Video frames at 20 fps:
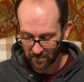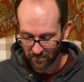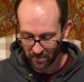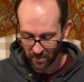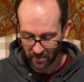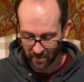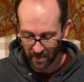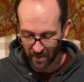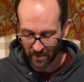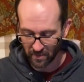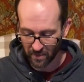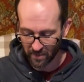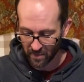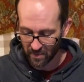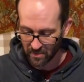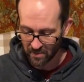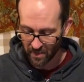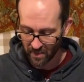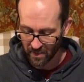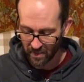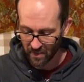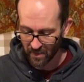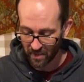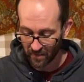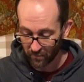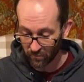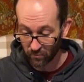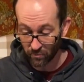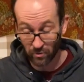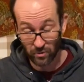Okay, and like I said, I didn't have
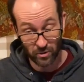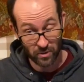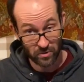a ruler,